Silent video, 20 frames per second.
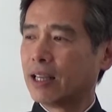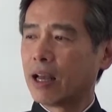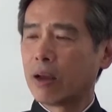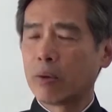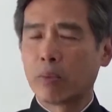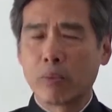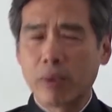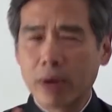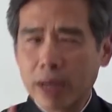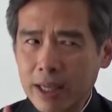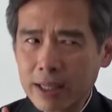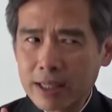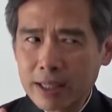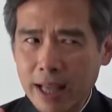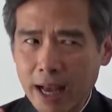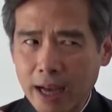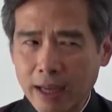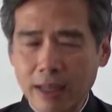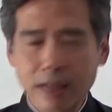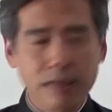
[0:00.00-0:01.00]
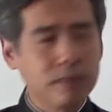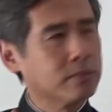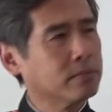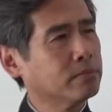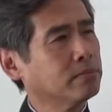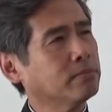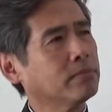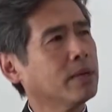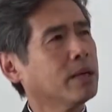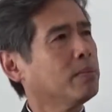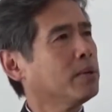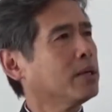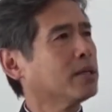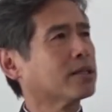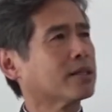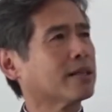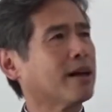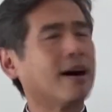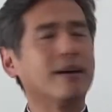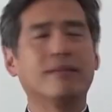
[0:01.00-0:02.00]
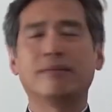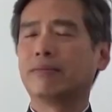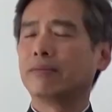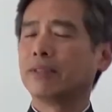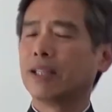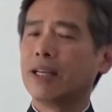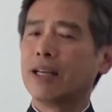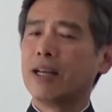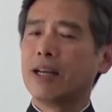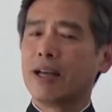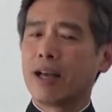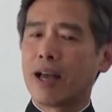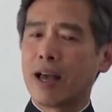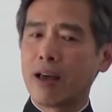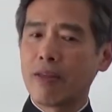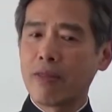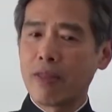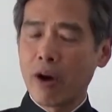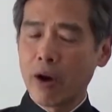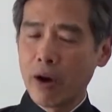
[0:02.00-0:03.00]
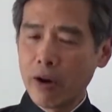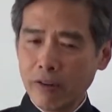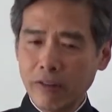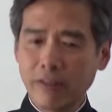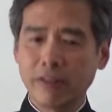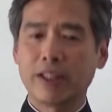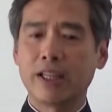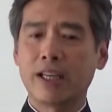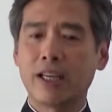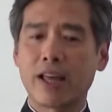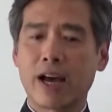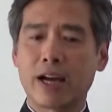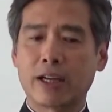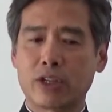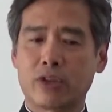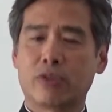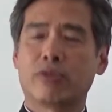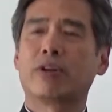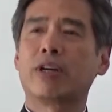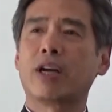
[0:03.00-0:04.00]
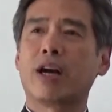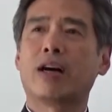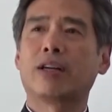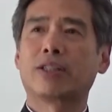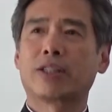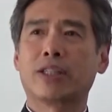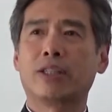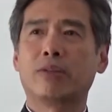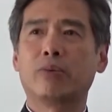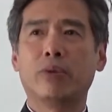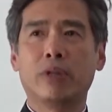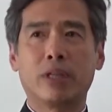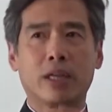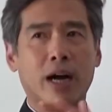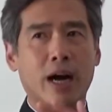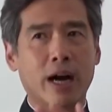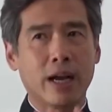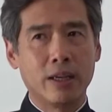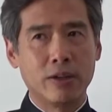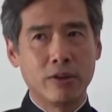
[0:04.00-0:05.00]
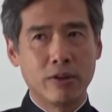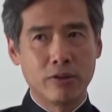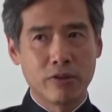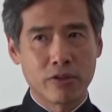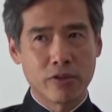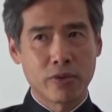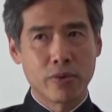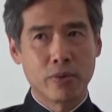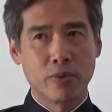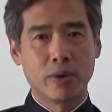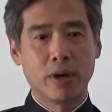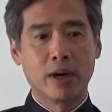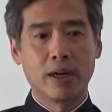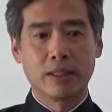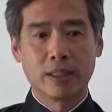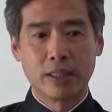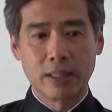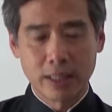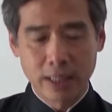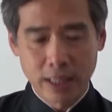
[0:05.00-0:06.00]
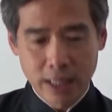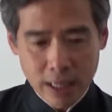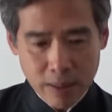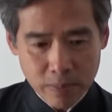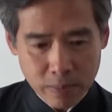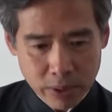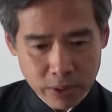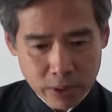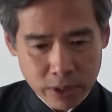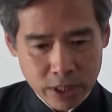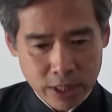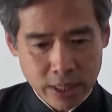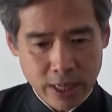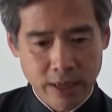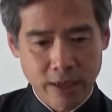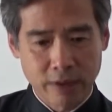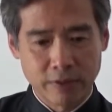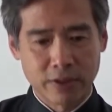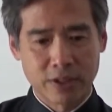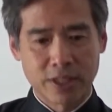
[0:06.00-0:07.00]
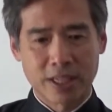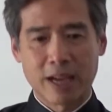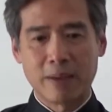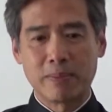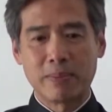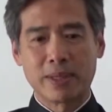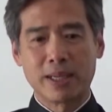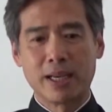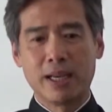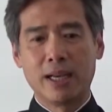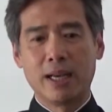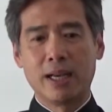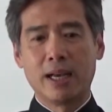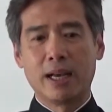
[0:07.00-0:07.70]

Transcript: And what is that? And maybe it's not. And hopefully that curiosity will guide you through a deeper set of steps.